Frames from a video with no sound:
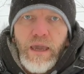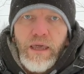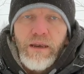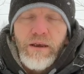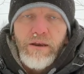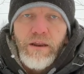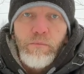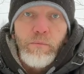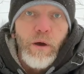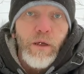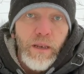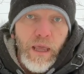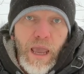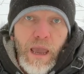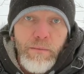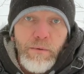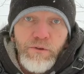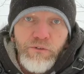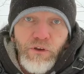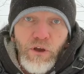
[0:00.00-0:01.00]
ended up on
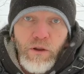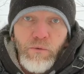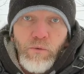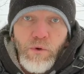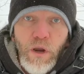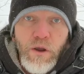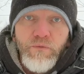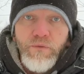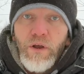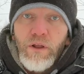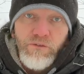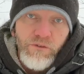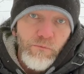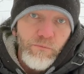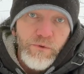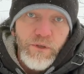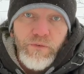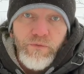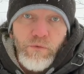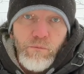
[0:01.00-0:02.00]
Amazon where I found
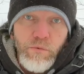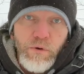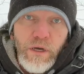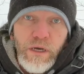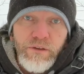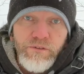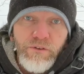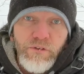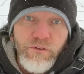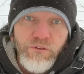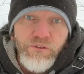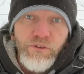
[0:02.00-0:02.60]
some different prices.